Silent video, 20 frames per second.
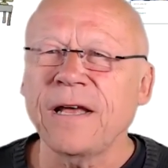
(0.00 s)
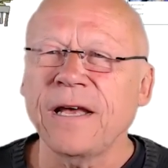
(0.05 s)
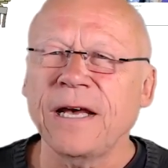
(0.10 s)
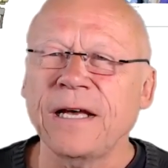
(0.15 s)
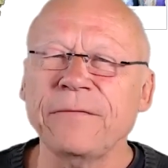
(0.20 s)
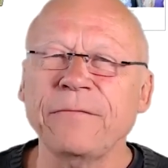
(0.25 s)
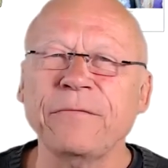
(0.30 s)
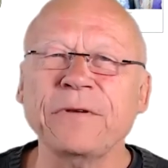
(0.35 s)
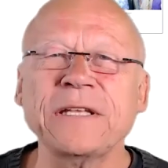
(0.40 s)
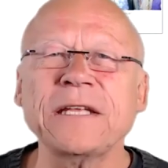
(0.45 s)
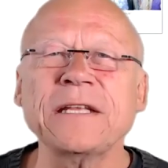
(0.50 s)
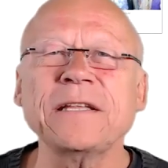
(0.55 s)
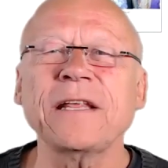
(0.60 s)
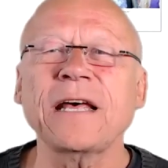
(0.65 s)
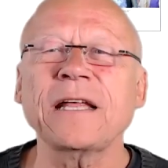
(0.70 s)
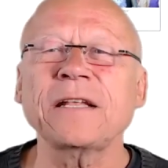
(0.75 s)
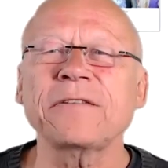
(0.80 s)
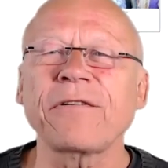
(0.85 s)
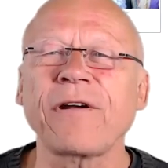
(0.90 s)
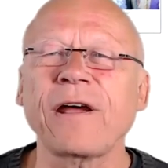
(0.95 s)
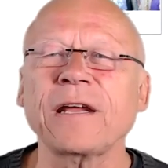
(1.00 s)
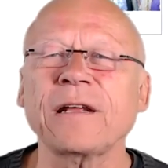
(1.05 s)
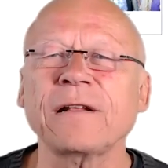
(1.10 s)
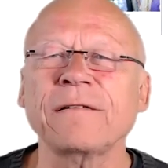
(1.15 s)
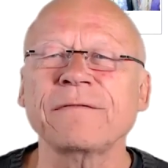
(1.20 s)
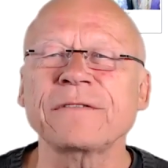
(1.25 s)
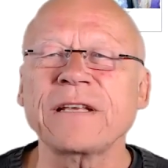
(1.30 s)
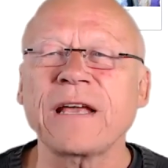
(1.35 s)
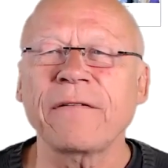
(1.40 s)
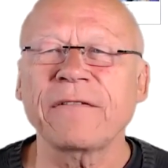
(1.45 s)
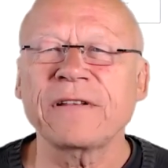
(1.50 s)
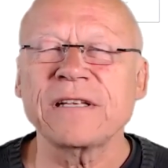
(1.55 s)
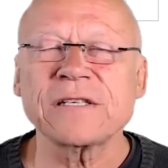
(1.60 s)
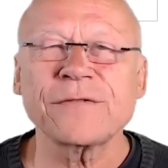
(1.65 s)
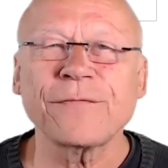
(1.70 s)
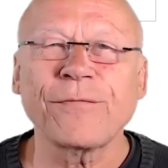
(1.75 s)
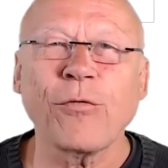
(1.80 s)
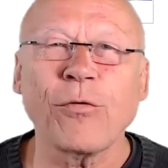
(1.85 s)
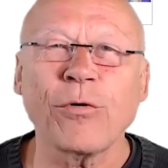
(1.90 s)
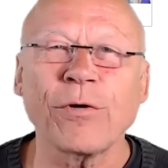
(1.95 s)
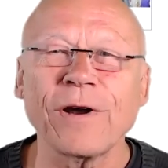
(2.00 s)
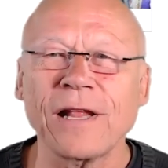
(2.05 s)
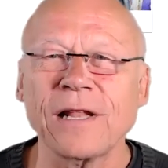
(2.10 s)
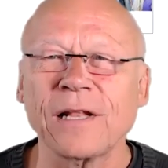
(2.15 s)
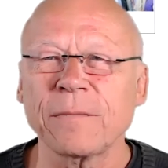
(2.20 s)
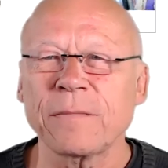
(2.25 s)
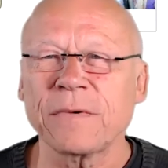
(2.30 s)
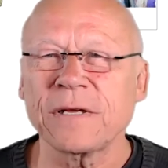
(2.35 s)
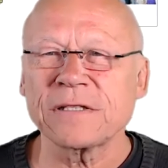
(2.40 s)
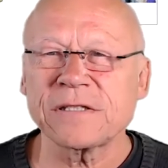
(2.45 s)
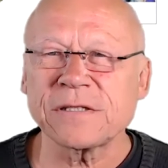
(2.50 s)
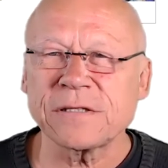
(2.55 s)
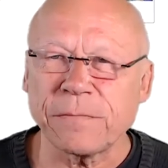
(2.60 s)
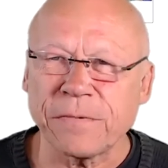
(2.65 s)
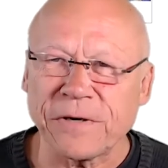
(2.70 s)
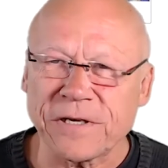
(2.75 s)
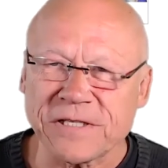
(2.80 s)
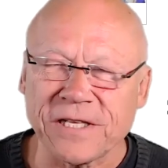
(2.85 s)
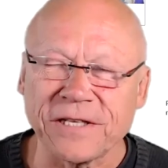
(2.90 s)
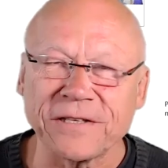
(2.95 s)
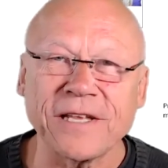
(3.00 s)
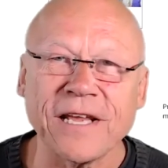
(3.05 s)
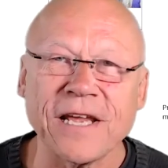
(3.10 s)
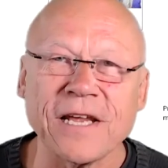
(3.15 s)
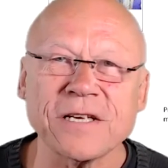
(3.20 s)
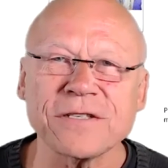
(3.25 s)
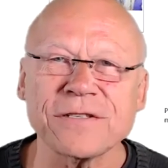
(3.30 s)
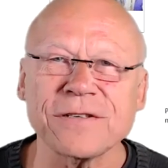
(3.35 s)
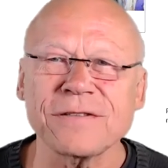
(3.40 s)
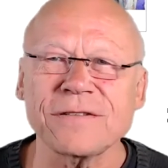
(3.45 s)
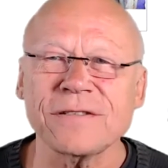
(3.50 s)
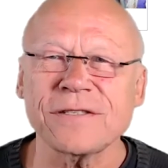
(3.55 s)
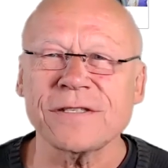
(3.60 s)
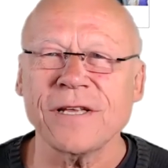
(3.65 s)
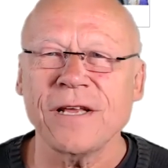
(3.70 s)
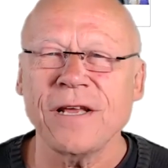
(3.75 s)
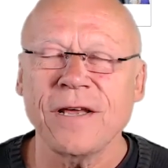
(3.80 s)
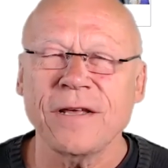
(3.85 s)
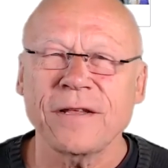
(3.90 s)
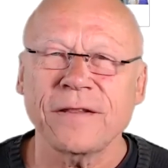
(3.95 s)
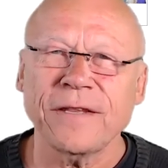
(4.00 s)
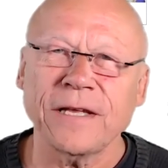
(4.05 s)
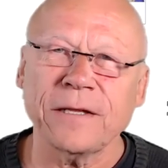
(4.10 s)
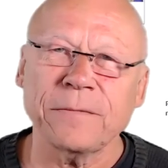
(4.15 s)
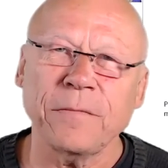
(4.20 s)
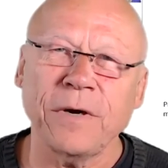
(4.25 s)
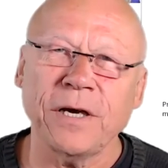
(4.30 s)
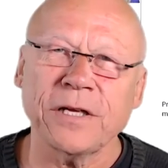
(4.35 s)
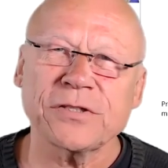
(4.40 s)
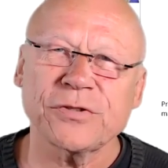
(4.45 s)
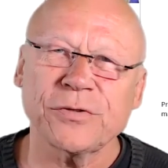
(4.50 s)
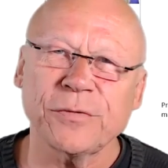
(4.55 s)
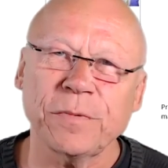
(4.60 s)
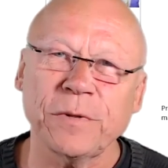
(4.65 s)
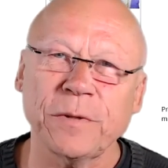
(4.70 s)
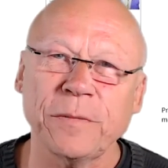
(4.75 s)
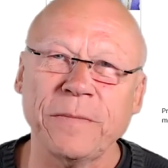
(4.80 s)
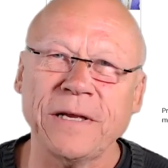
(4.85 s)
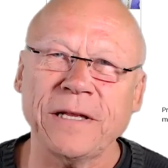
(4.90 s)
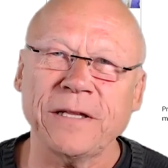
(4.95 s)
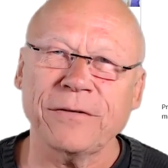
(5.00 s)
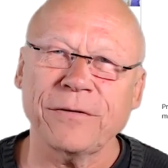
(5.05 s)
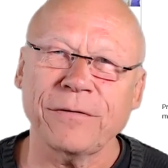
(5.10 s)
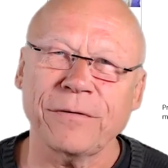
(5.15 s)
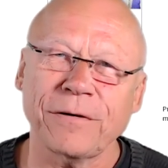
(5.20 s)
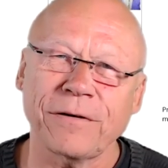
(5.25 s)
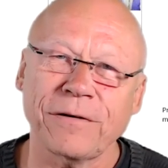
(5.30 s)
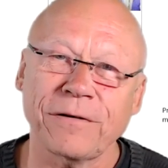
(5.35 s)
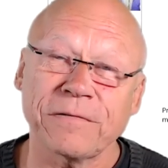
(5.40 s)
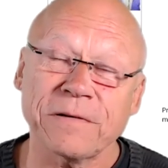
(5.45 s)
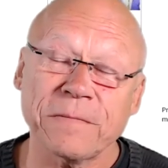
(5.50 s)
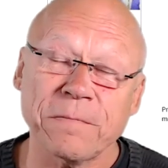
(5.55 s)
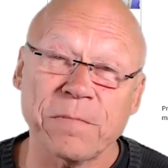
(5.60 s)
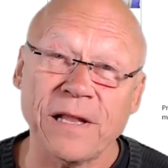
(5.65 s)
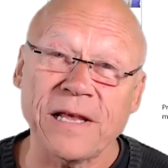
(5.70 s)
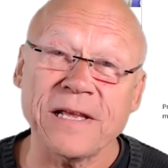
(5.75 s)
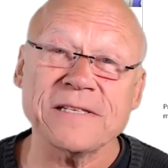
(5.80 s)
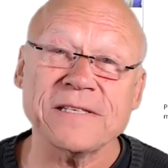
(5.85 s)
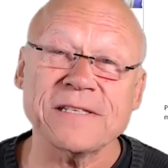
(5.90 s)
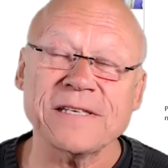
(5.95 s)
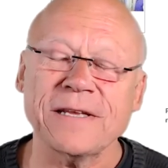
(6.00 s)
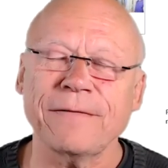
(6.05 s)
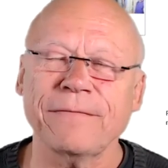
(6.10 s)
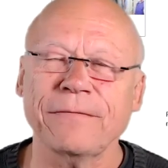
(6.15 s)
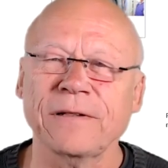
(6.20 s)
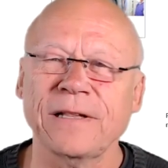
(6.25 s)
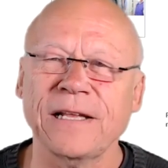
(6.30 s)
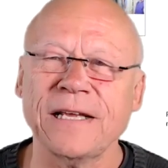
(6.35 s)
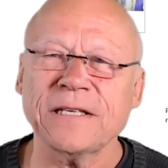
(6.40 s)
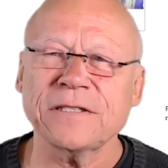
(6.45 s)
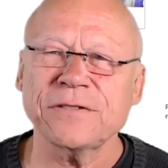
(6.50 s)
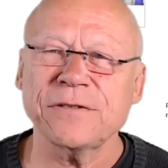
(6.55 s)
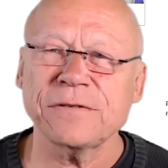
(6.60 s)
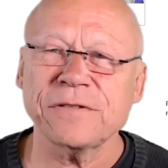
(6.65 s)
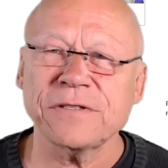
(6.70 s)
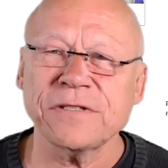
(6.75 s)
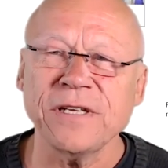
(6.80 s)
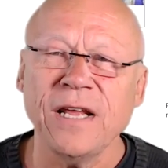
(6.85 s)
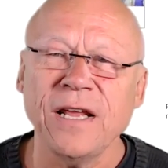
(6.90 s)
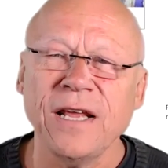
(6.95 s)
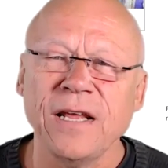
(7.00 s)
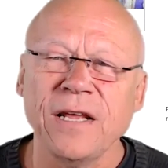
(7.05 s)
And within that triangle, we have these 4 elements: presentations that might supplement or replace even lectures,